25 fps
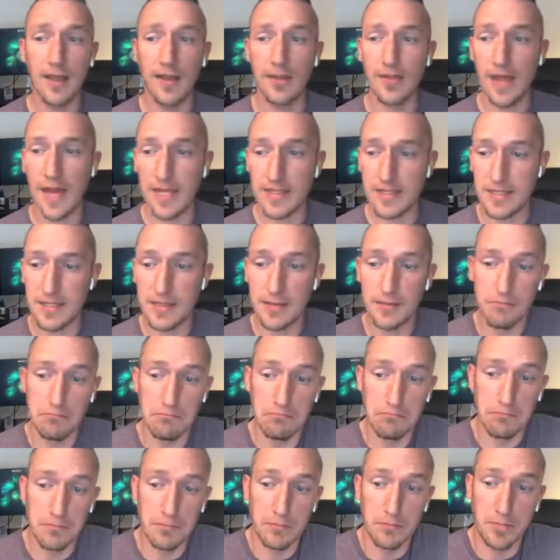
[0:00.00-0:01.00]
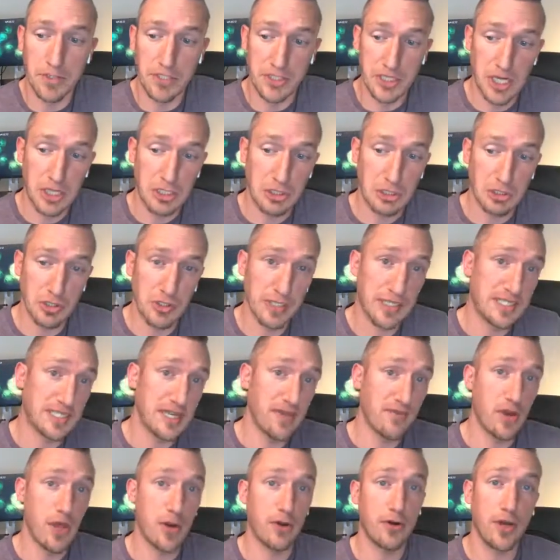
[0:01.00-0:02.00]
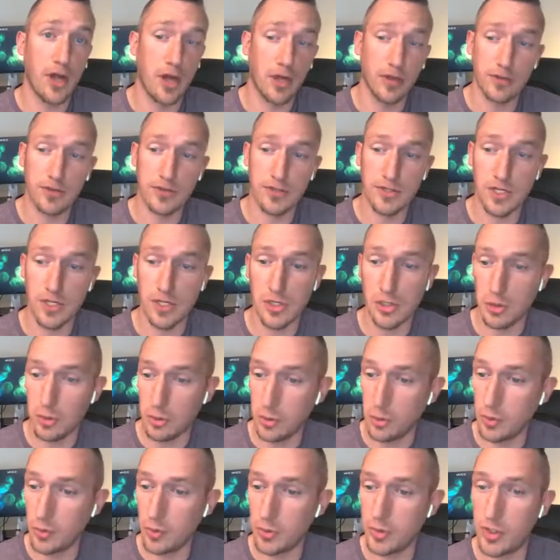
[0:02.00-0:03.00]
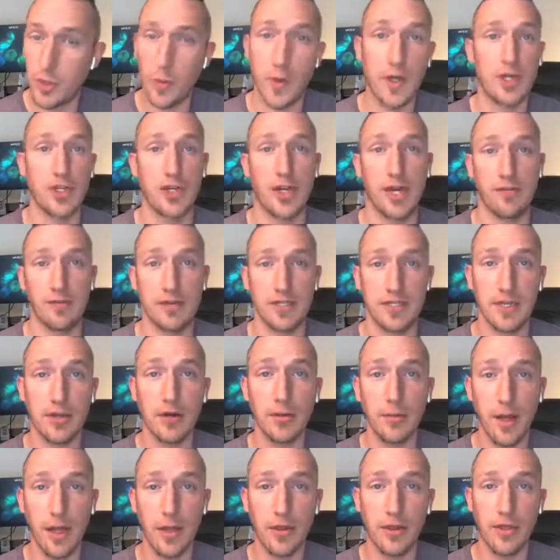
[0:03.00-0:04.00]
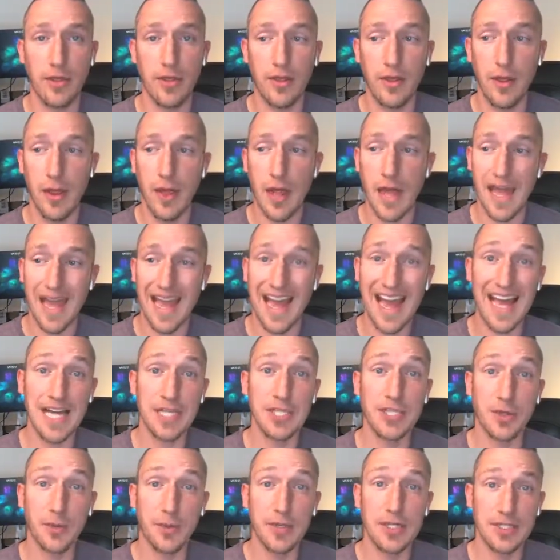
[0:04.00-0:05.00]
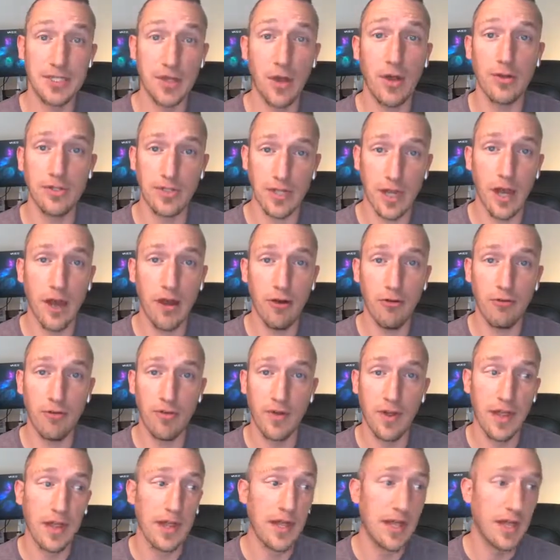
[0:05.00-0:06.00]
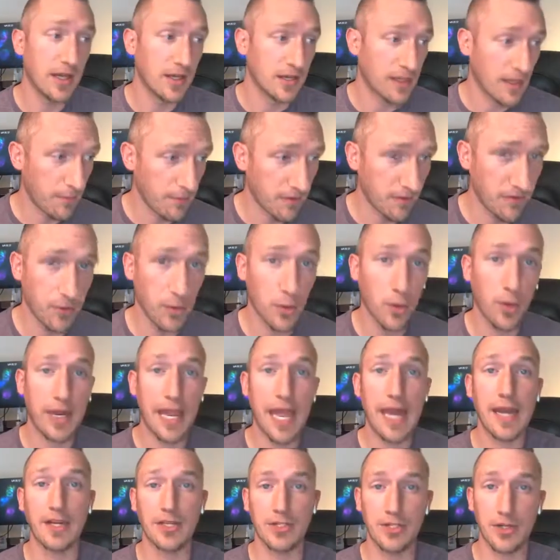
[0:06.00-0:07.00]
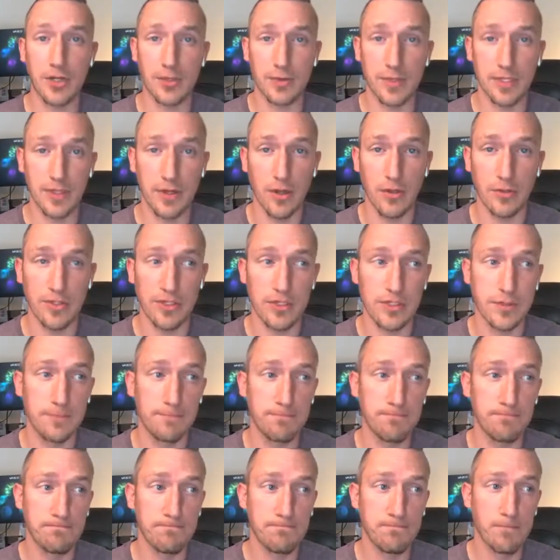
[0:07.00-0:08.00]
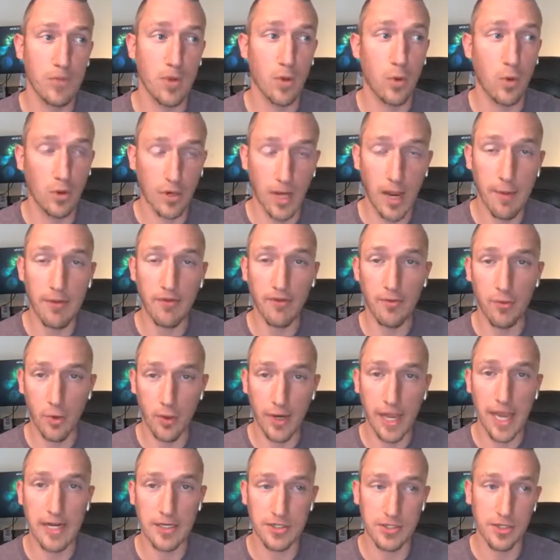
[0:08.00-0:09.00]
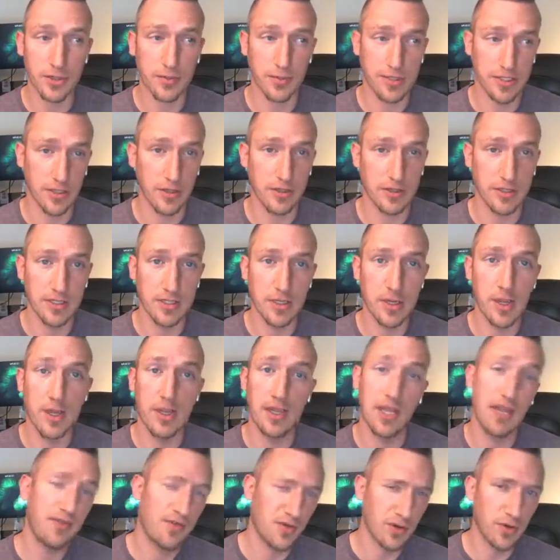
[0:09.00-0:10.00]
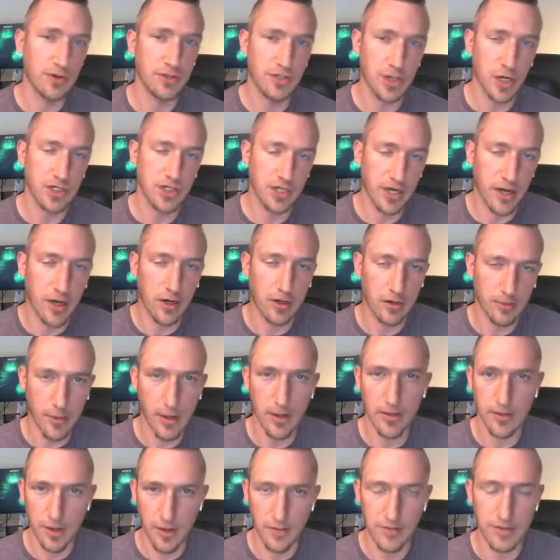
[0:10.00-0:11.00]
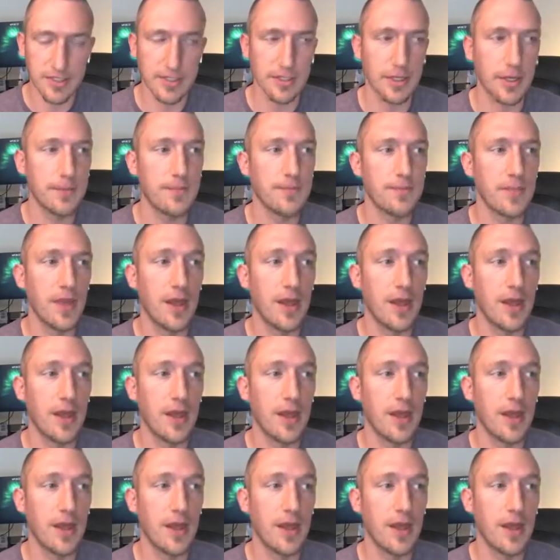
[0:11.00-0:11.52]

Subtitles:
that's potentially $700 in new tuition every single month as a result of coming from an organic search results or coming from the organic search results, if you're charging $100 a month, obviously.